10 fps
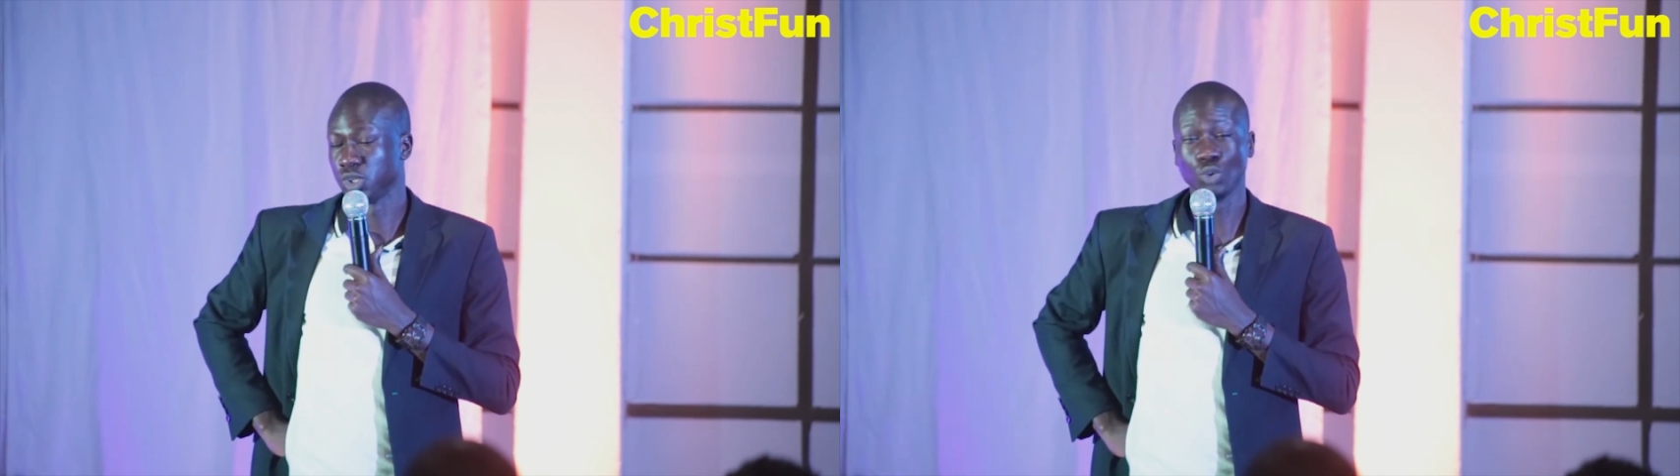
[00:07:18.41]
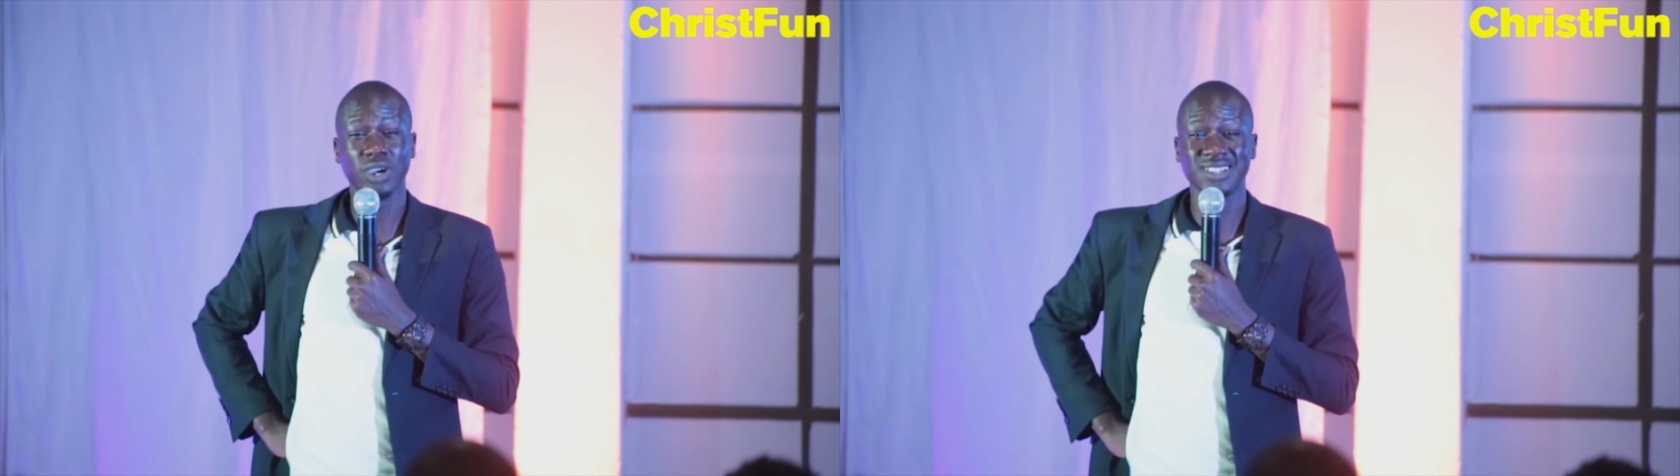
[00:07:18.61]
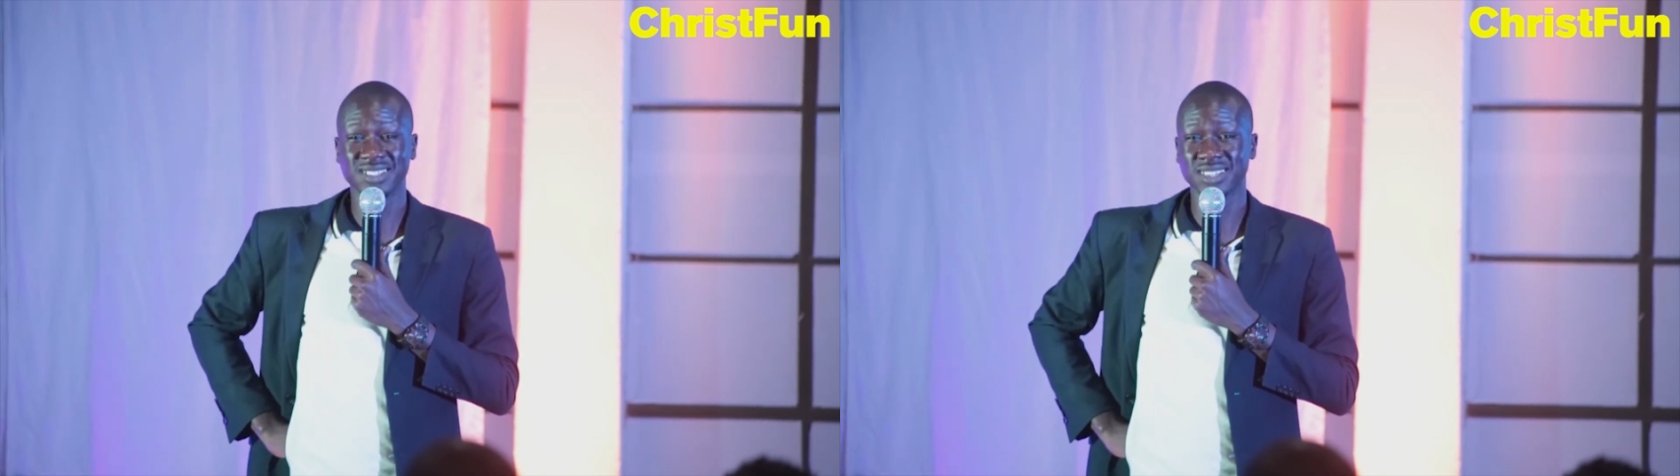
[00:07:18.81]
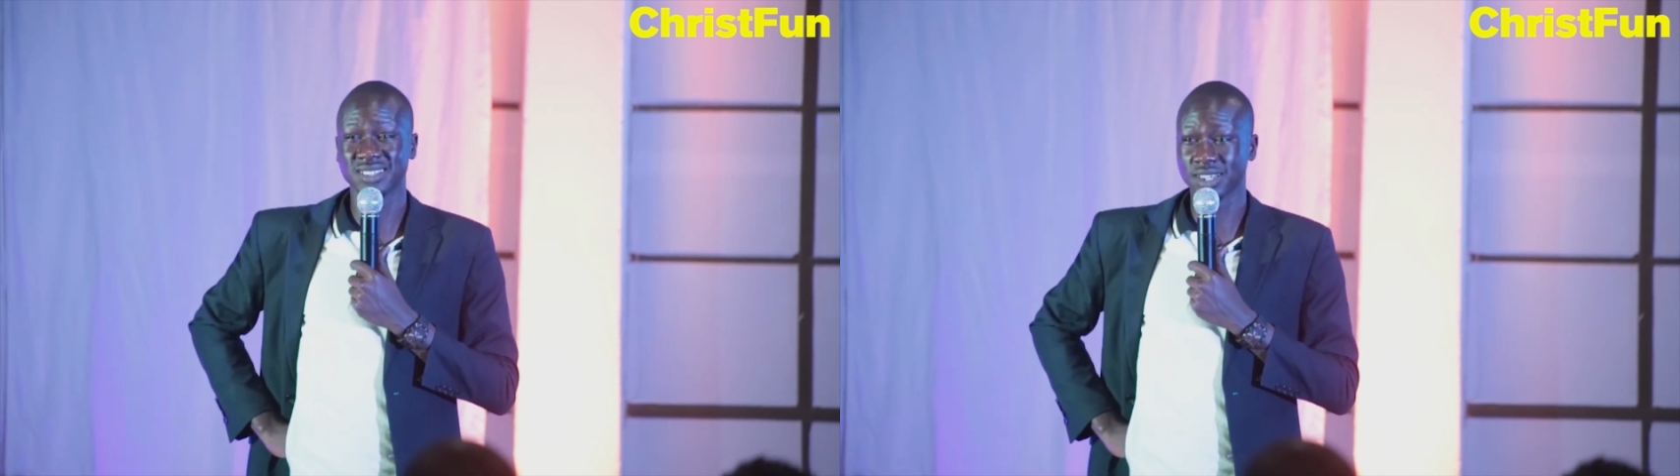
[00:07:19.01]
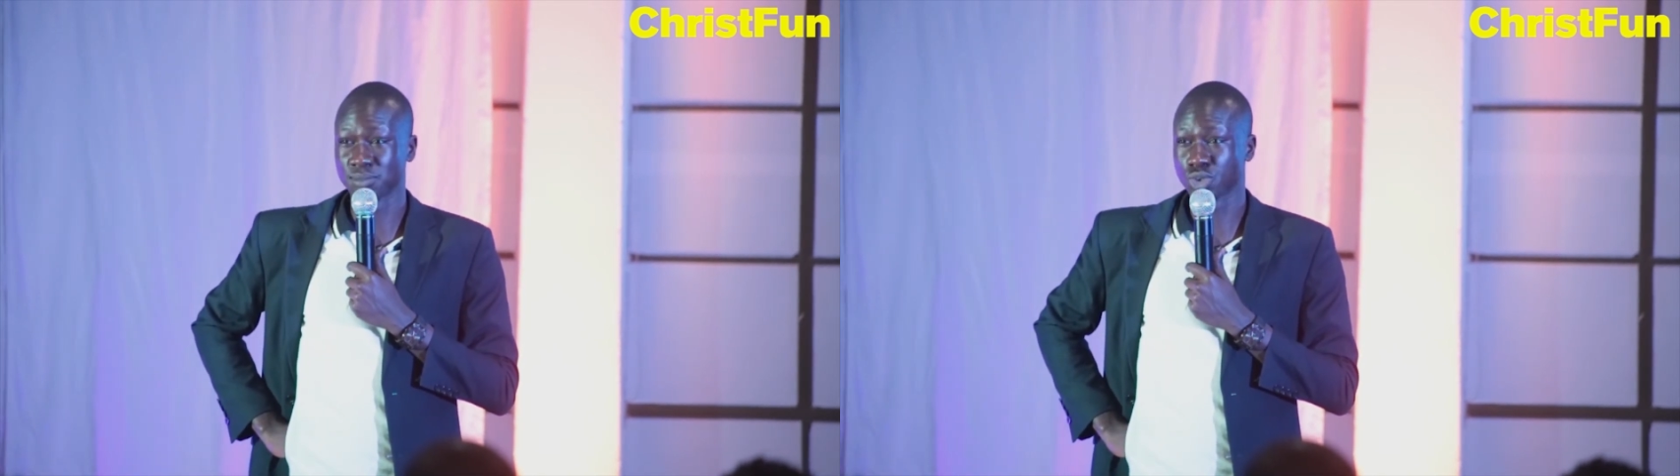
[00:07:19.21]
you can say the
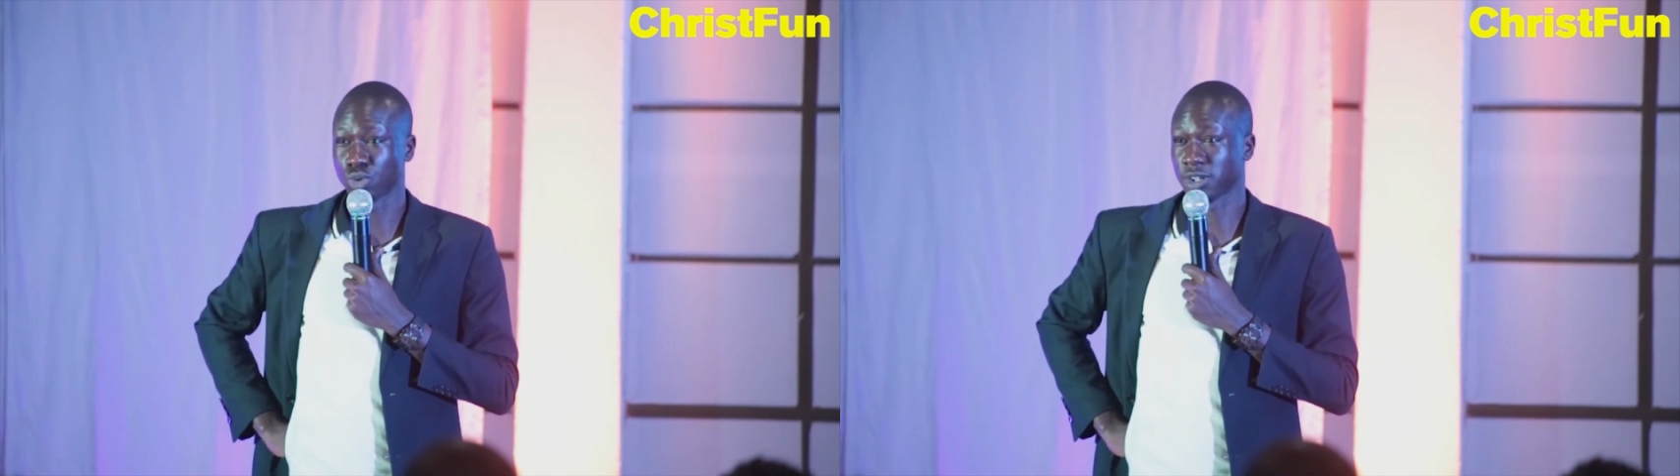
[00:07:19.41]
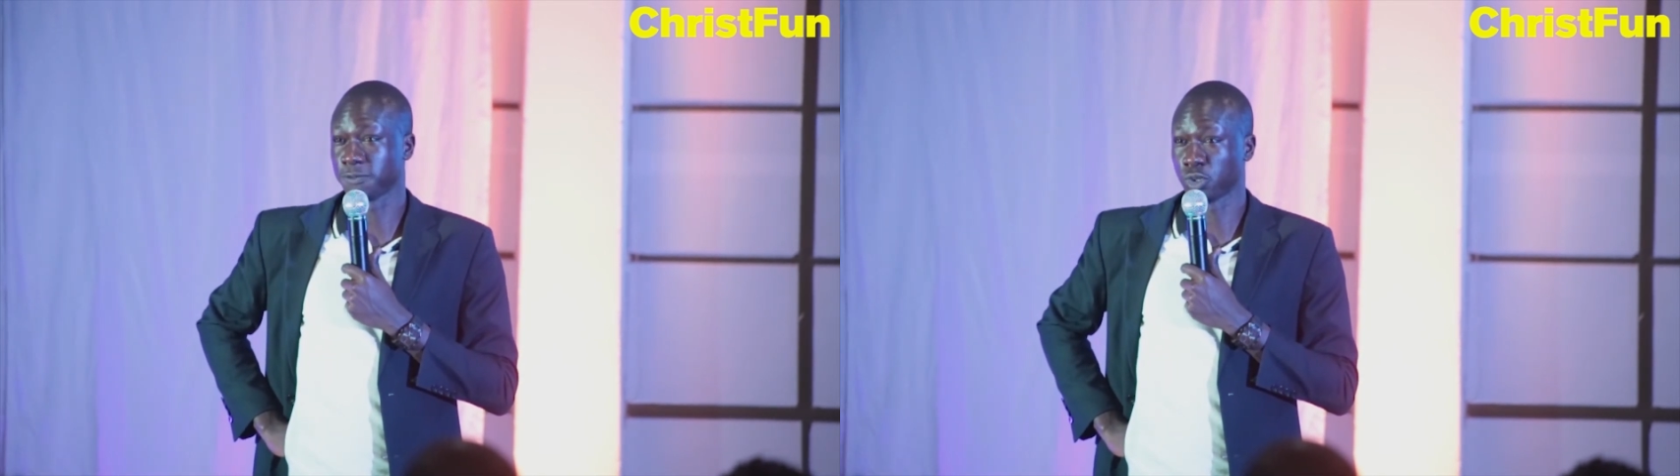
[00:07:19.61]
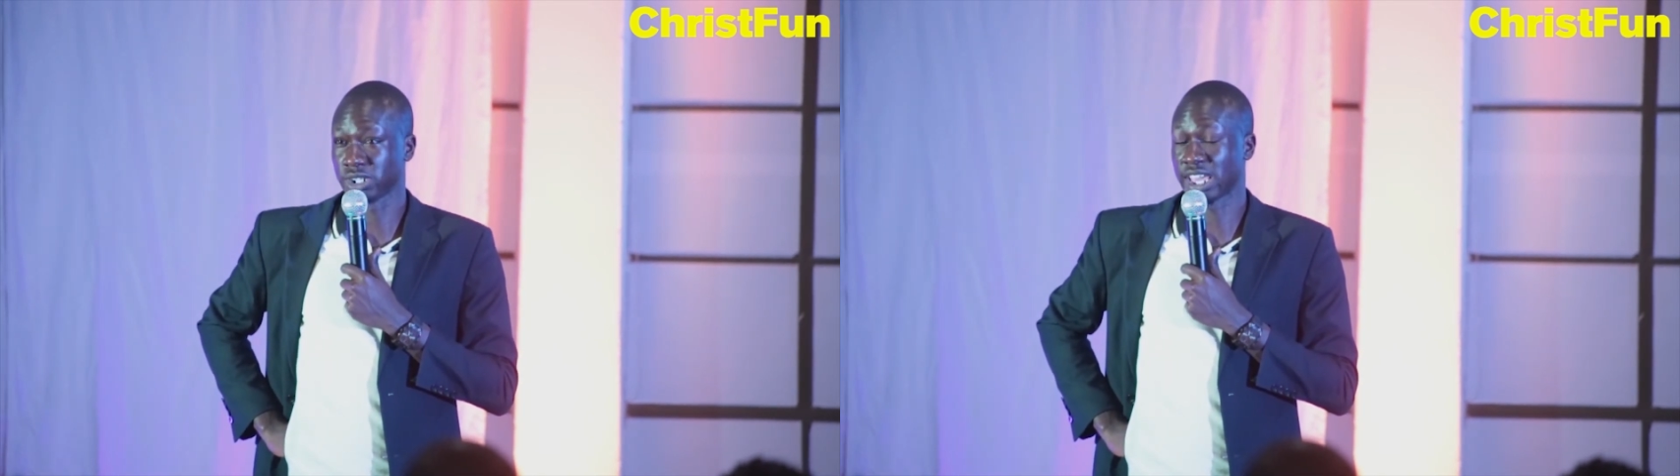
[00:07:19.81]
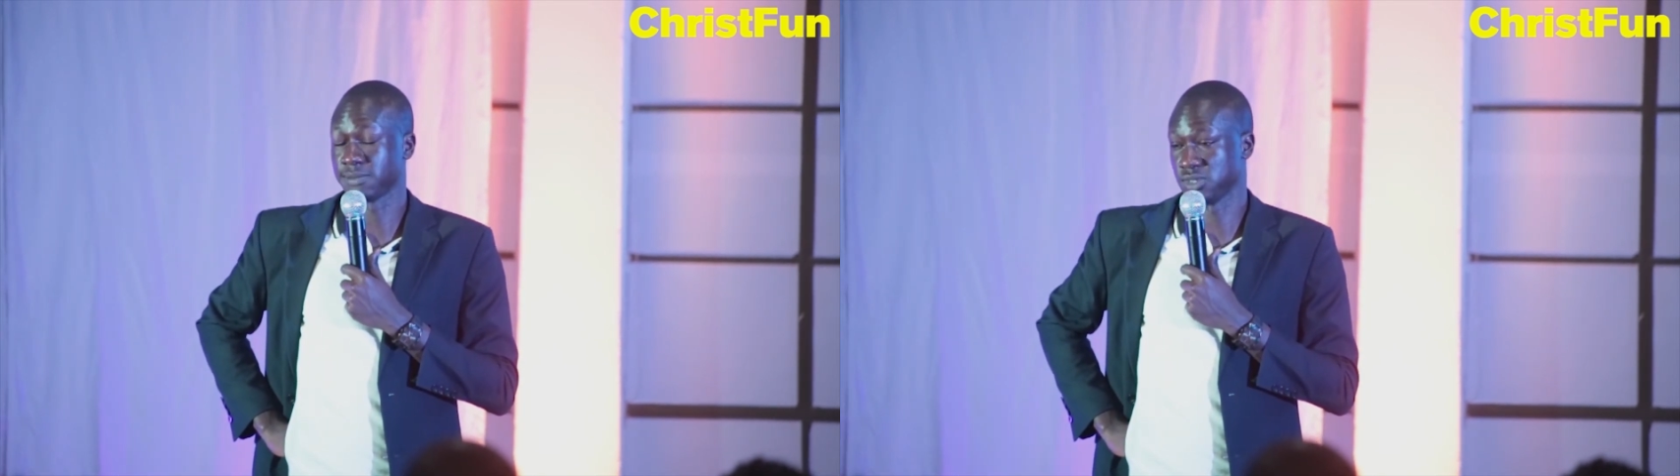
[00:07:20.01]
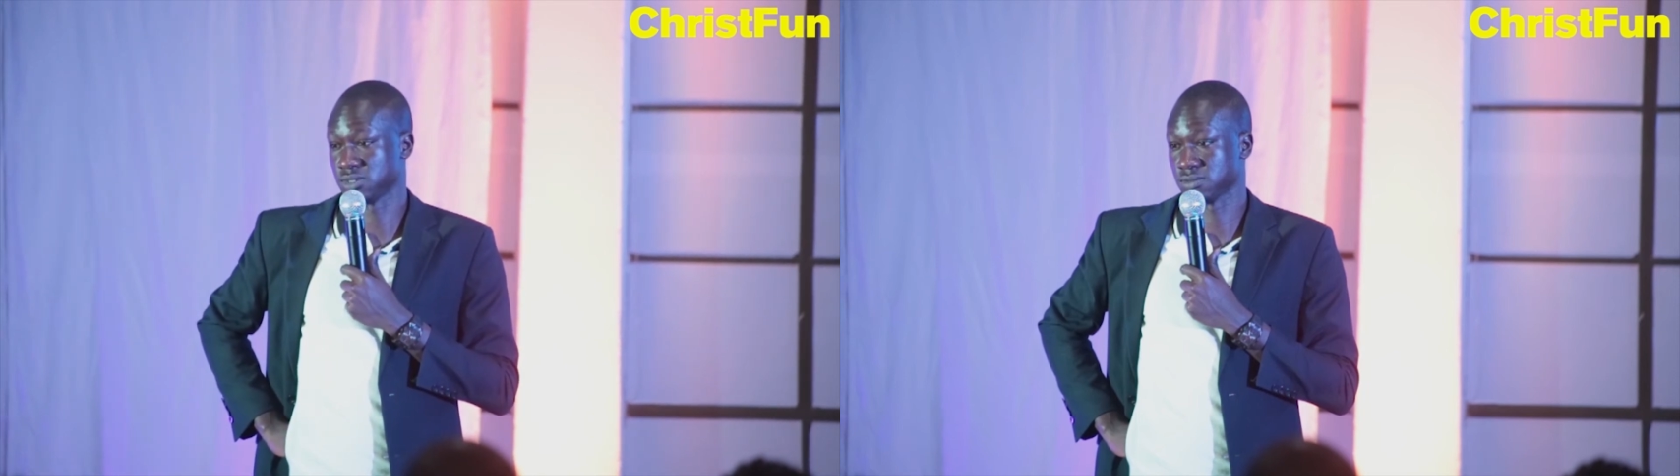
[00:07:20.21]
same story 4
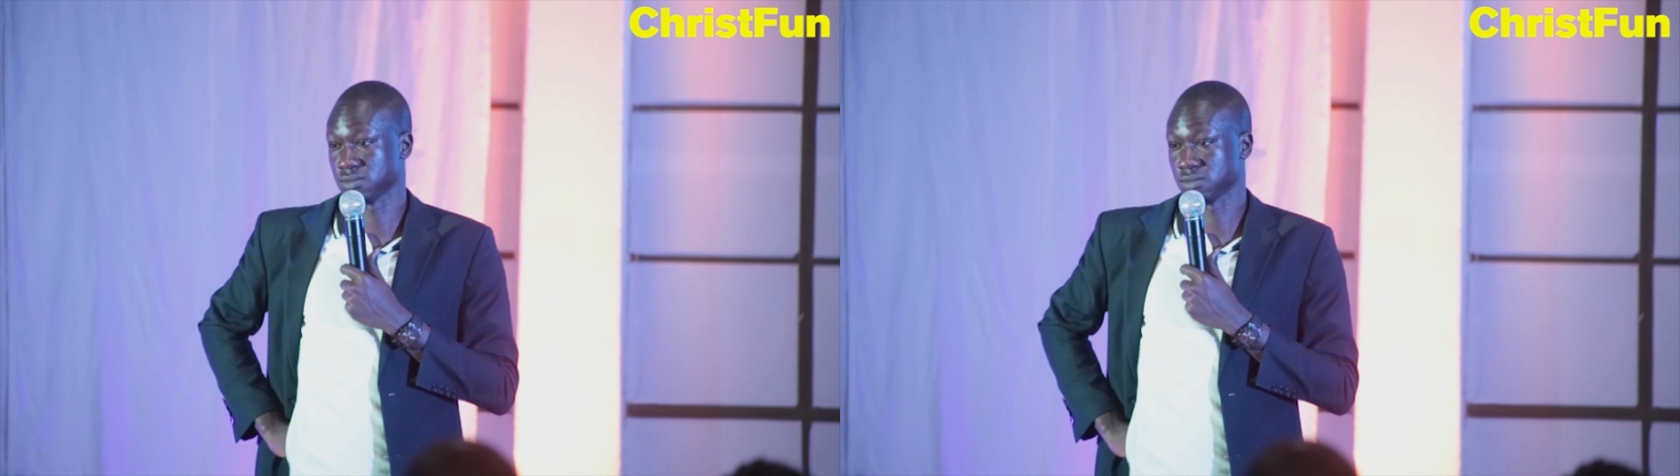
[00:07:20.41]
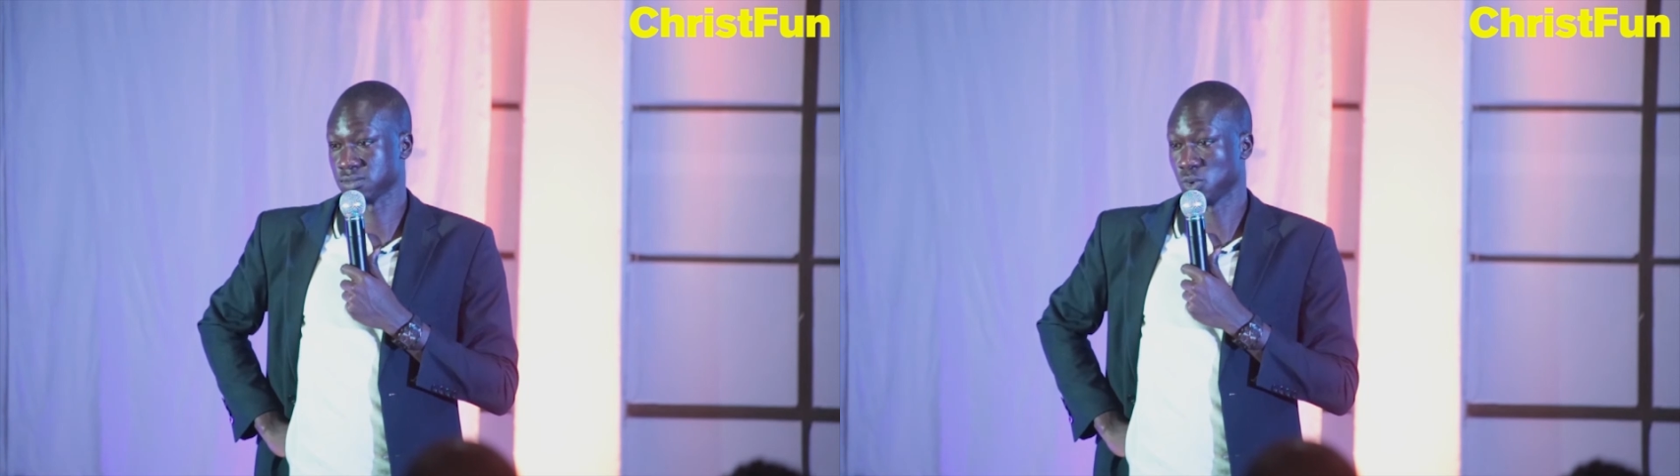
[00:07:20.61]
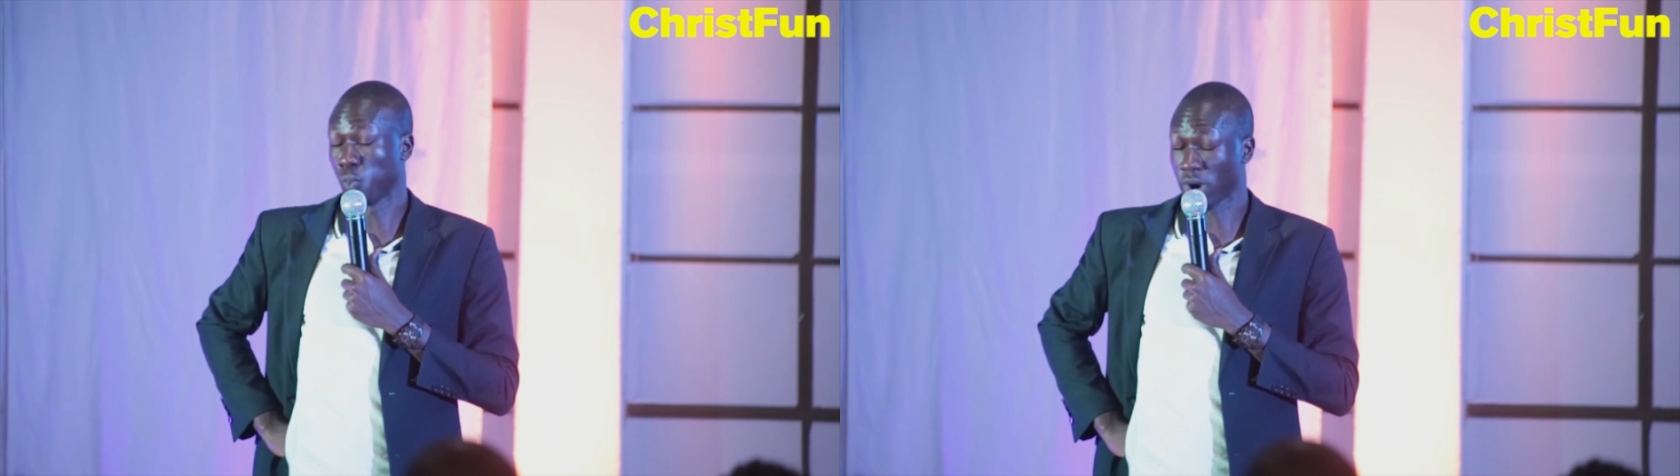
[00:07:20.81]
times,